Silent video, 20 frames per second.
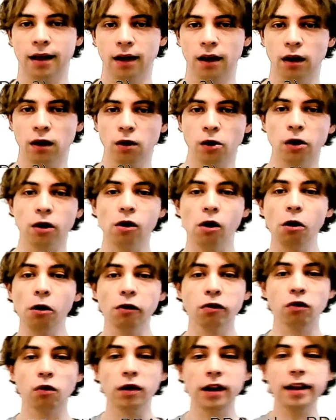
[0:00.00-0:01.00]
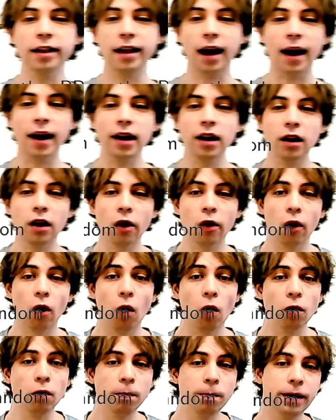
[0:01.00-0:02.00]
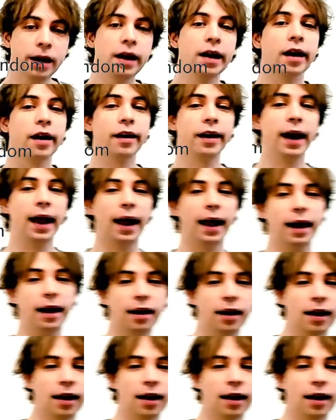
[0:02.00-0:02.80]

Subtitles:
You can also design your own PRA.